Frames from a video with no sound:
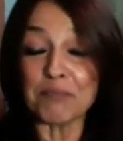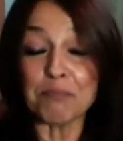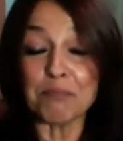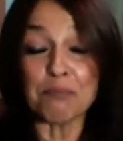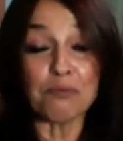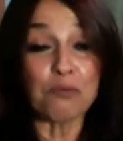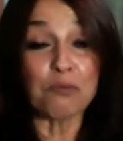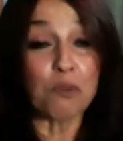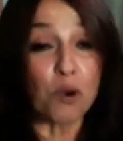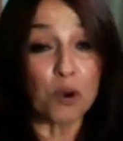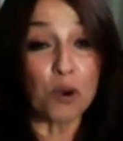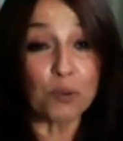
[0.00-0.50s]

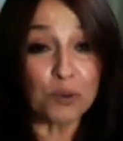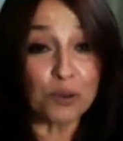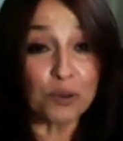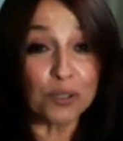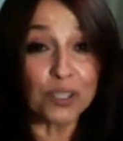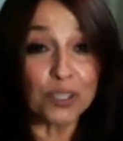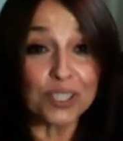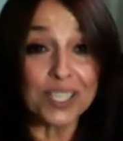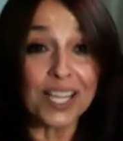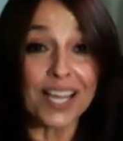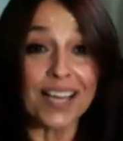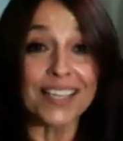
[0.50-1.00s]
former
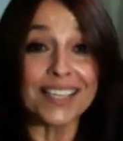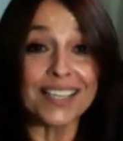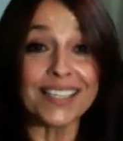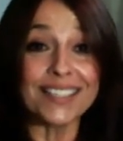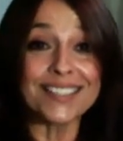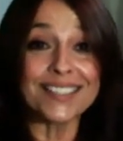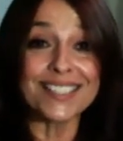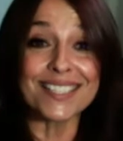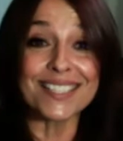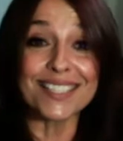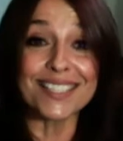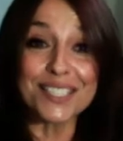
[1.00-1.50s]

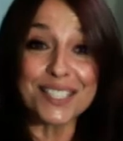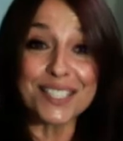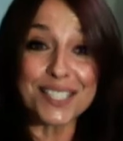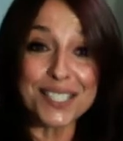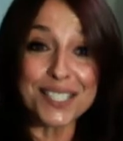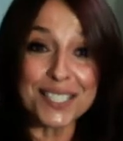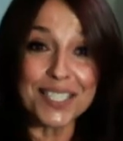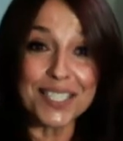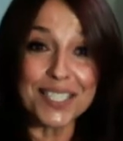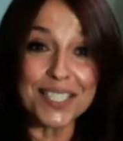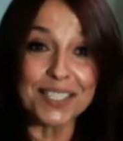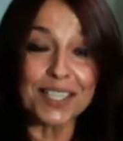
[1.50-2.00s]
clients and
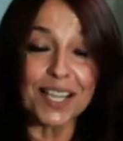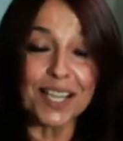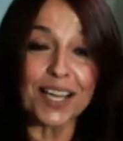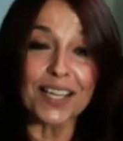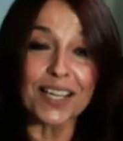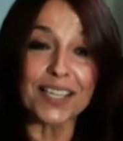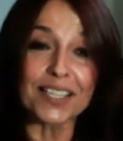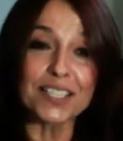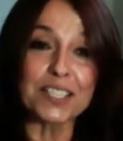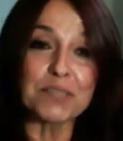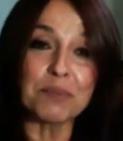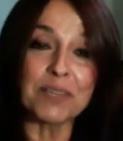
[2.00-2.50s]
existing
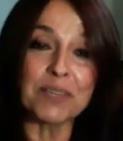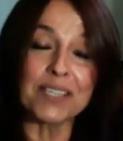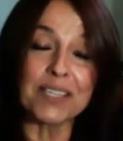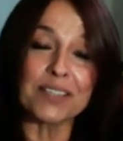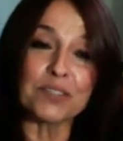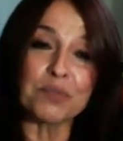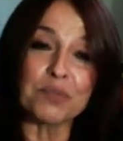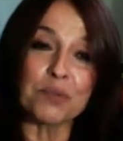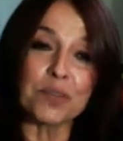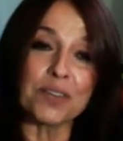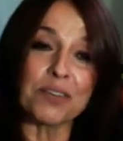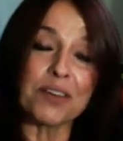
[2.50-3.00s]
clients
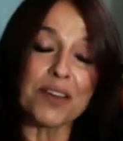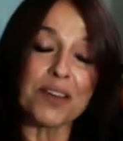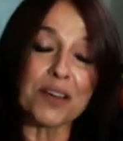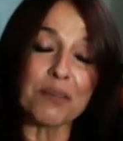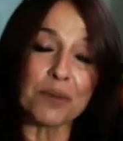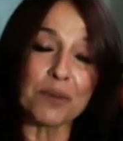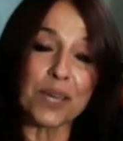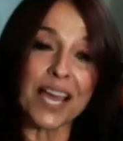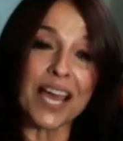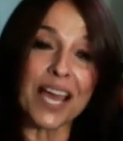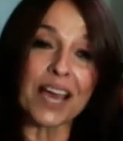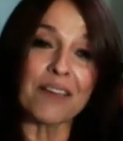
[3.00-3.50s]
because
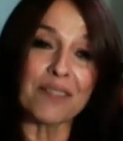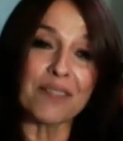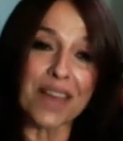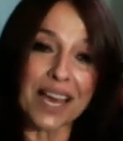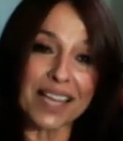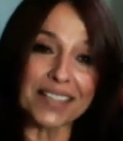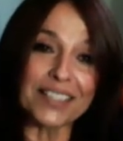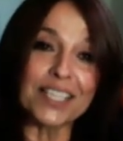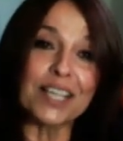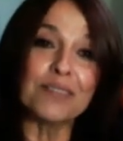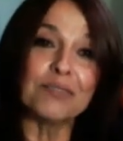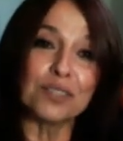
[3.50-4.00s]
we have
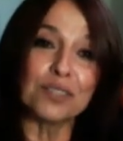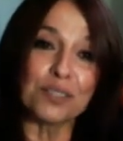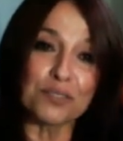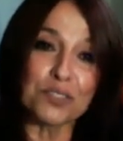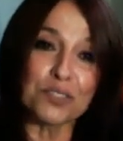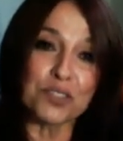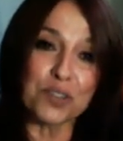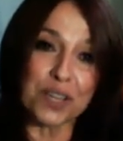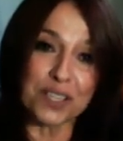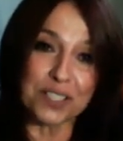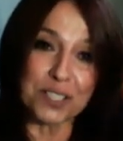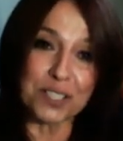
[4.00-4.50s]
that level of
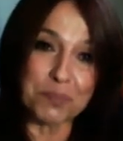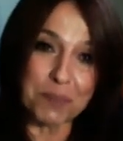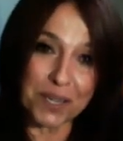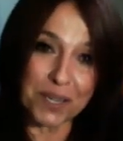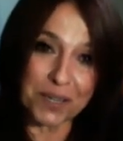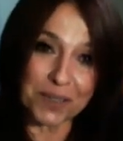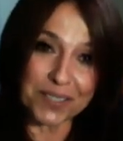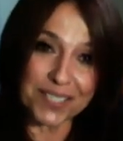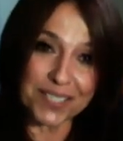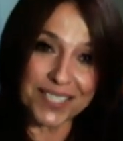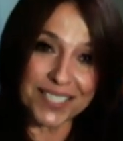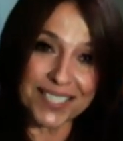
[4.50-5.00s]

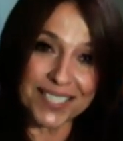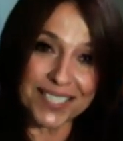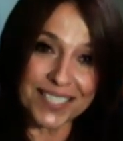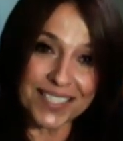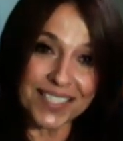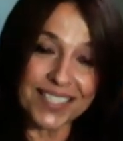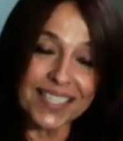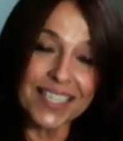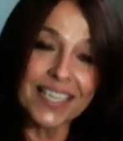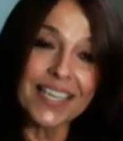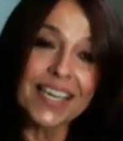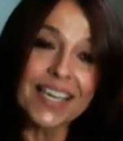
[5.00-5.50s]

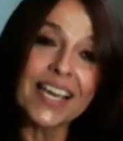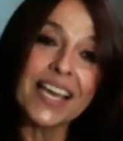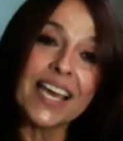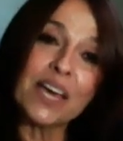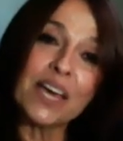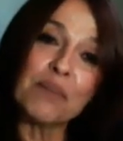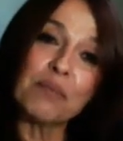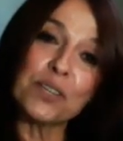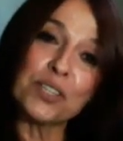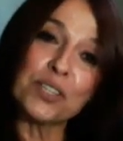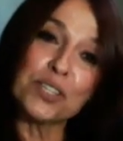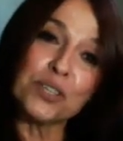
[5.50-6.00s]
transparency.
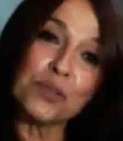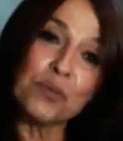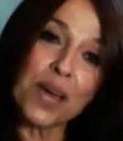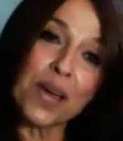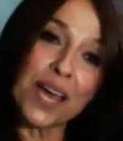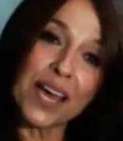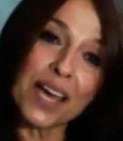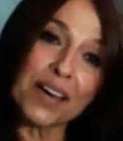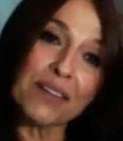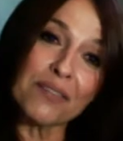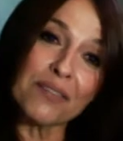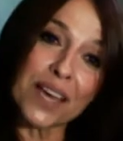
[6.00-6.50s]
And when you
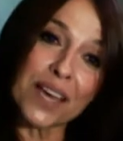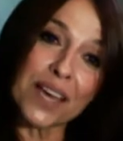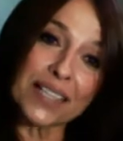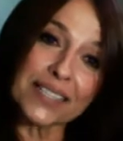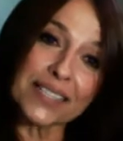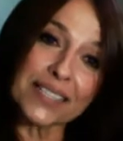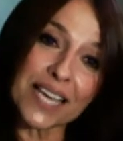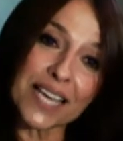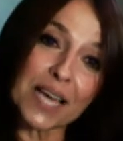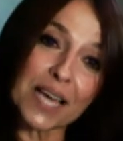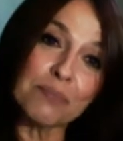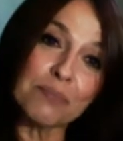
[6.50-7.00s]
have that
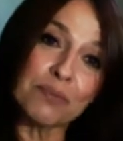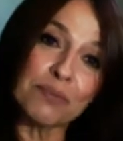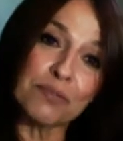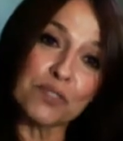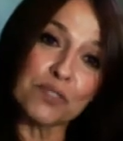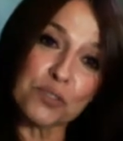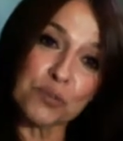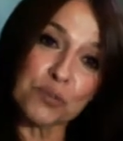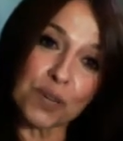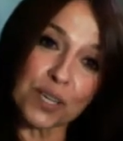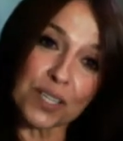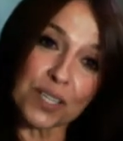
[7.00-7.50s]
type of
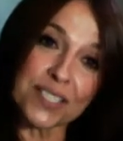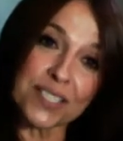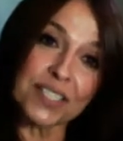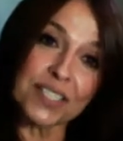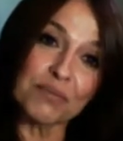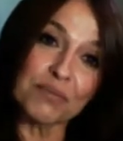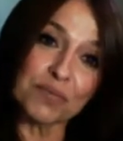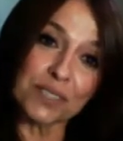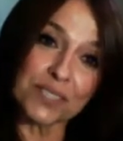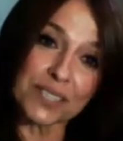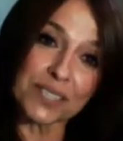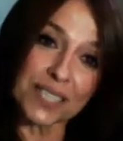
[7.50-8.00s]
trust
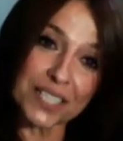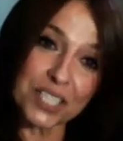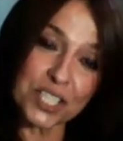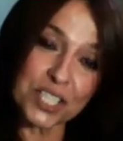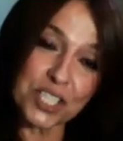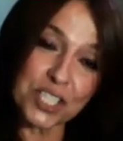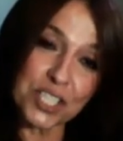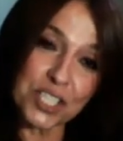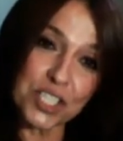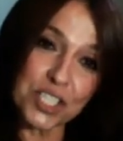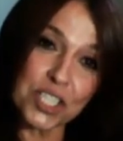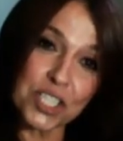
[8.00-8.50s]
and
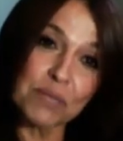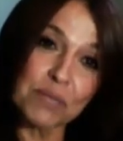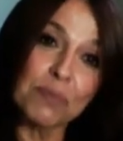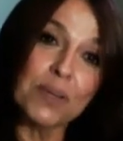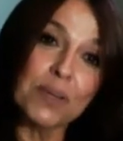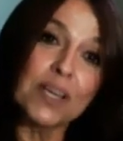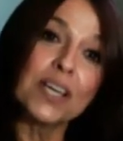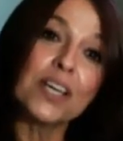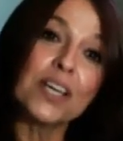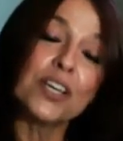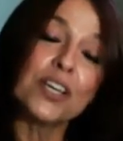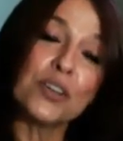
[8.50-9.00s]
relationship,
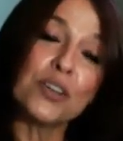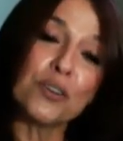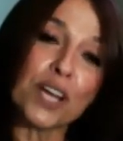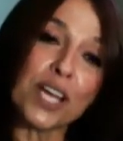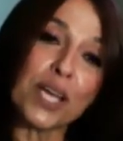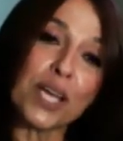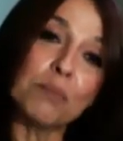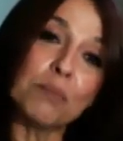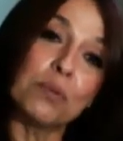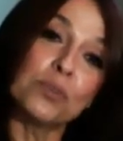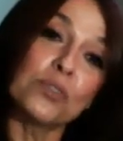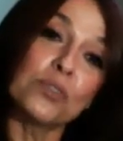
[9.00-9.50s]
you're
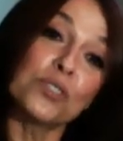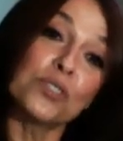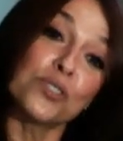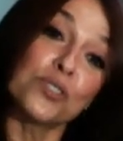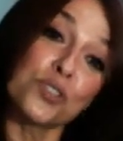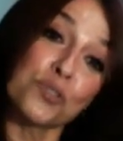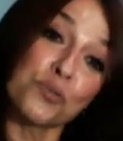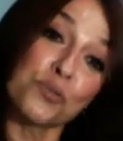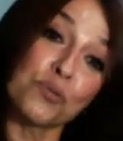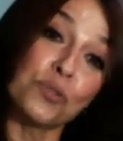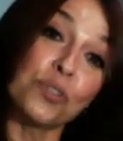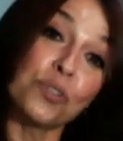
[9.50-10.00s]
able to
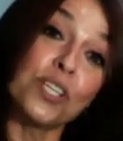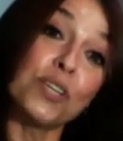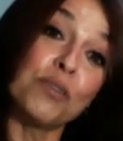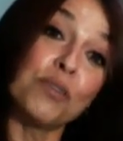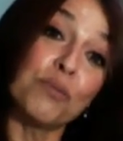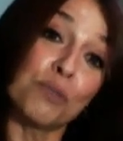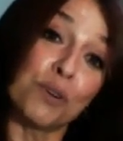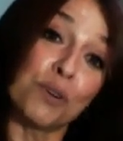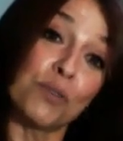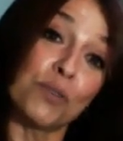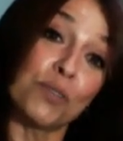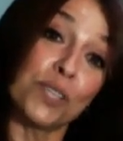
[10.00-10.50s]
truly
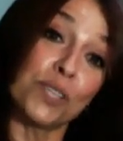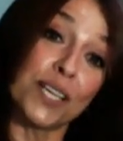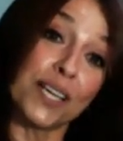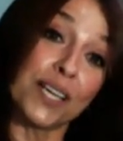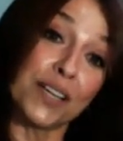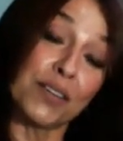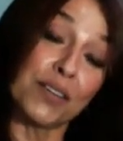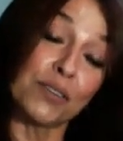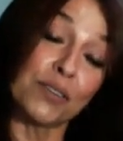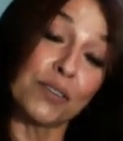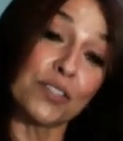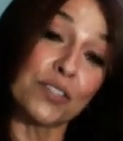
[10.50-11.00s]
grow
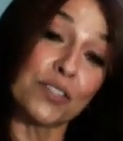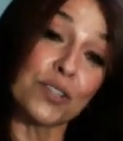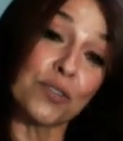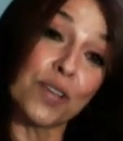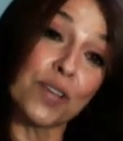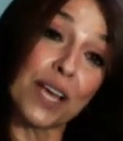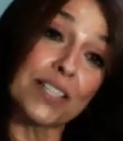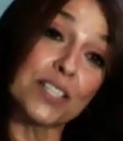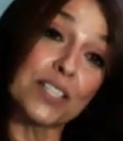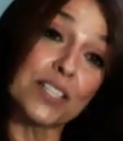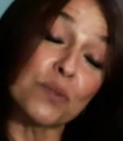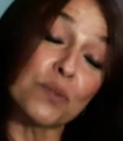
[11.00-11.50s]
together. So
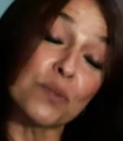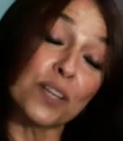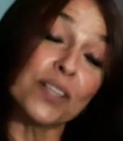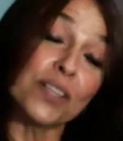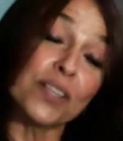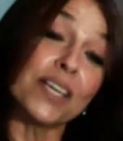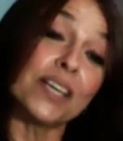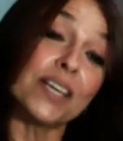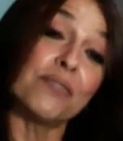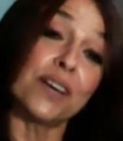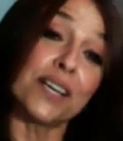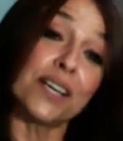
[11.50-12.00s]
that's one of
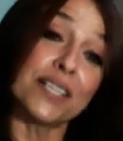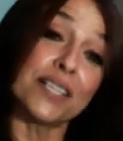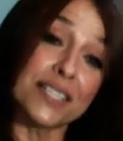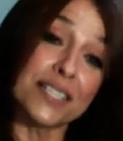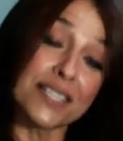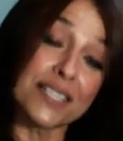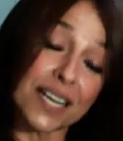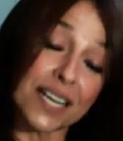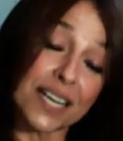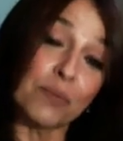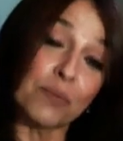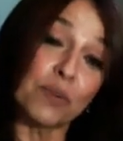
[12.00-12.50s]
the advices
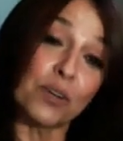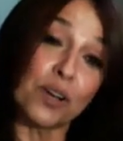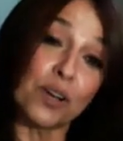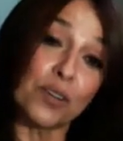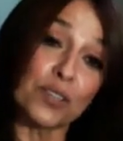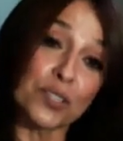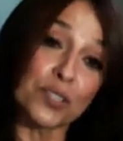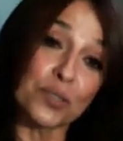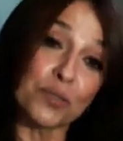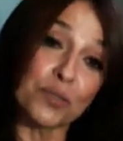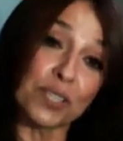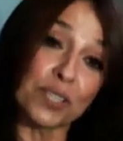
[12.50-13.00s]
that I would
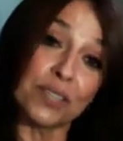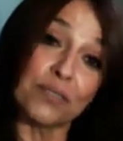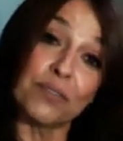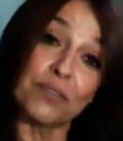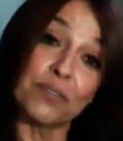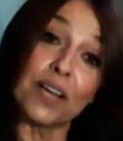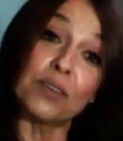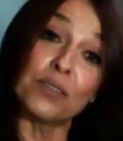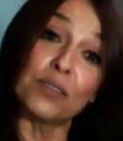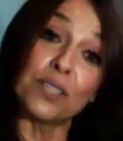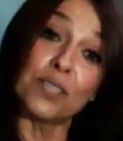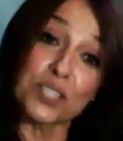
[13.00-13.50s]
also give
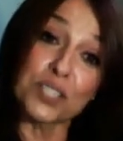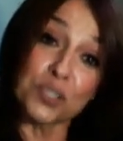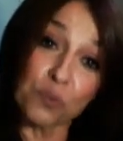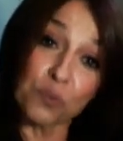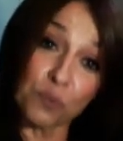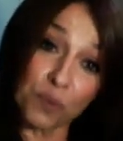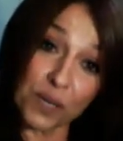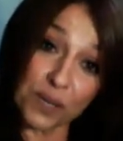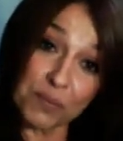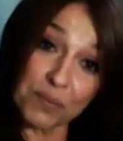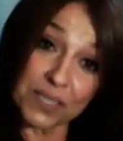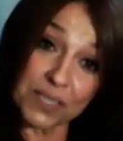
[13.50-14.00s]
not only to
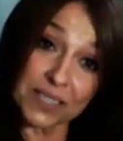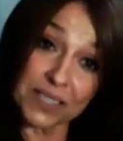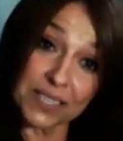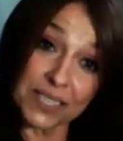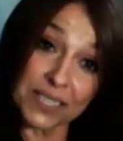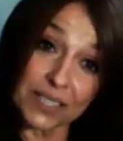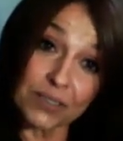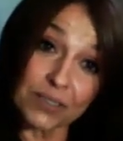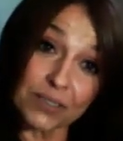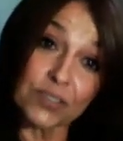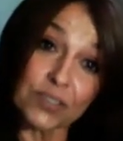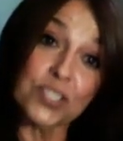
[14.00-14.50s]
women
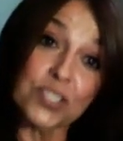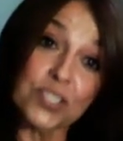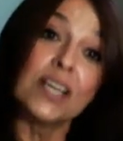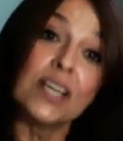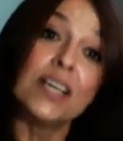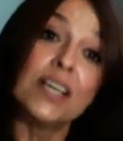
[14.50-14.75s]
leaders,